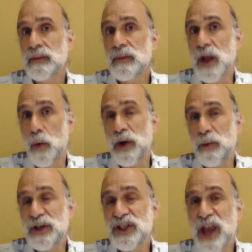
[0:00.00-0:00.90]
Now, what,
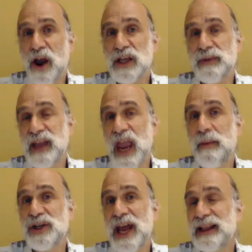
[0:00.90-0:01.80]
what scared us about
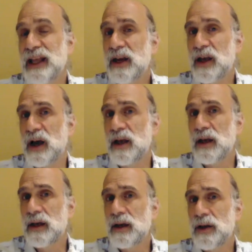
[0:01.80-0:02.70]
Cambridge Analytica
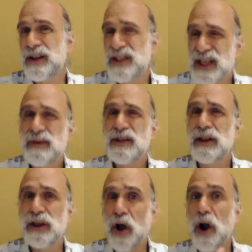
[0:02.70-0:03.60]
that seems to be
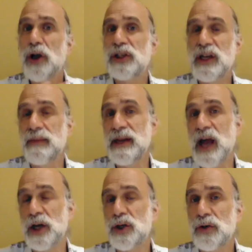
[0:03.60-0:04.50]
largely to be
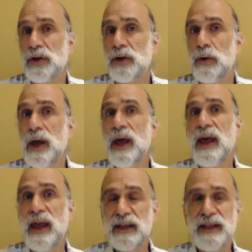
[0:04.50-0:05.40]
not true
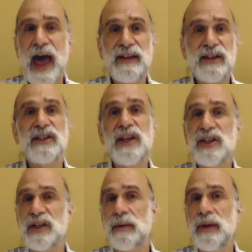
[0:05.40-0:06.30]
is that
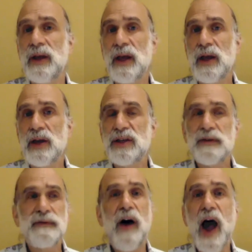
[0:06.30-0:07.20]
system
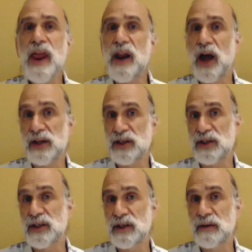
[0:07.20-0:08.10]
divided
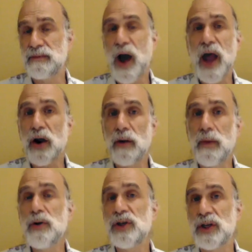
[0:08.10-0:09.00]
us by our
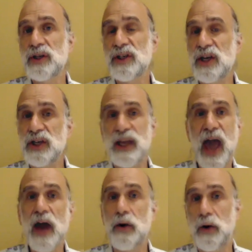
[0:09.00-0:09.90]
emotions into
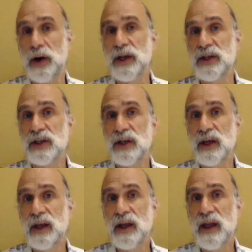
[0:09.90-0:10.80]
categories
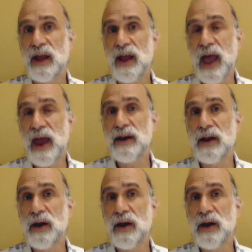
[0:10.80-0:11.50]
and